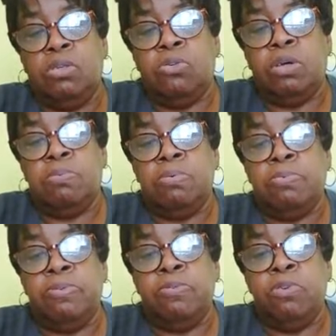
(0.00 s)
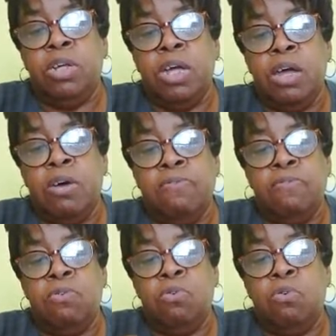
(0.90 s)
you have to be really
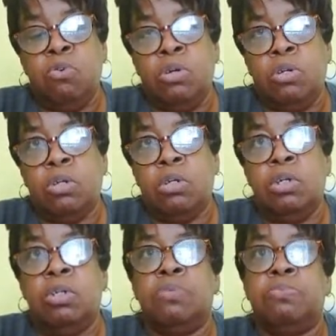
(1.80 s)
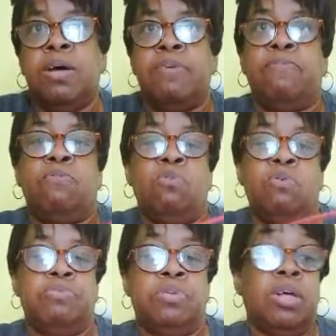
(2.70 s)
careful on these
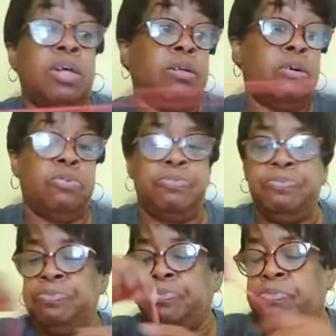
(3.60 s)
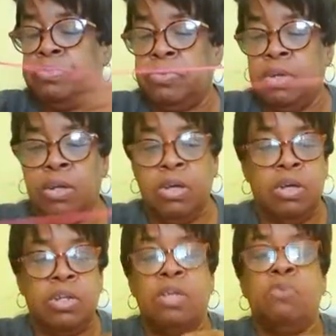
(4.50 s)
platforms. And I know,
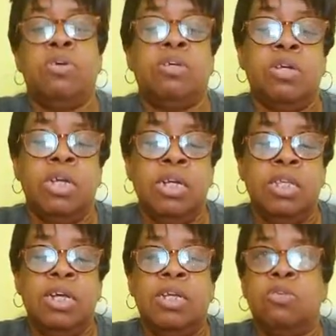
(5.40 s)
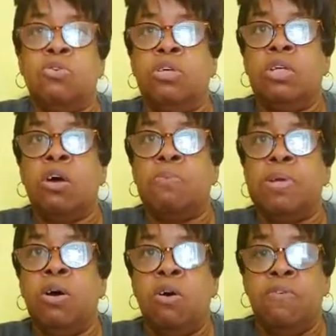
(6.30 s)
but I don't want anything that's going to knock
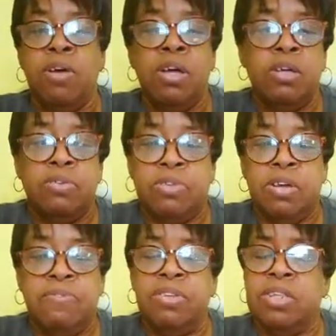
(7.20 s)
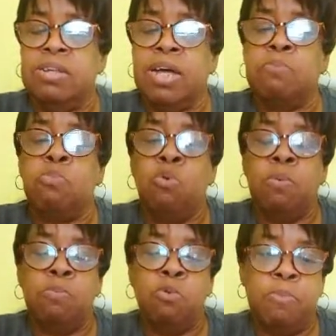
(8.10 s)
me off stuff. And it seems like more
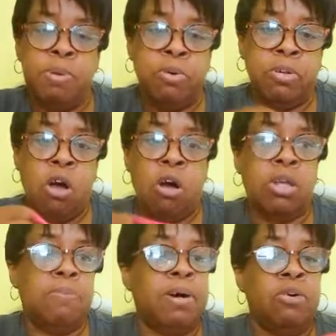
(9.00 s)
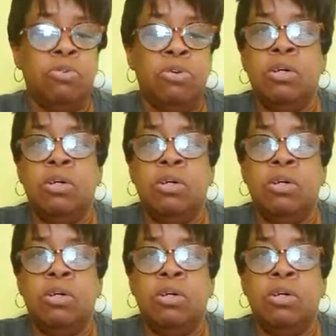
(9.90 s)
and more people are talking about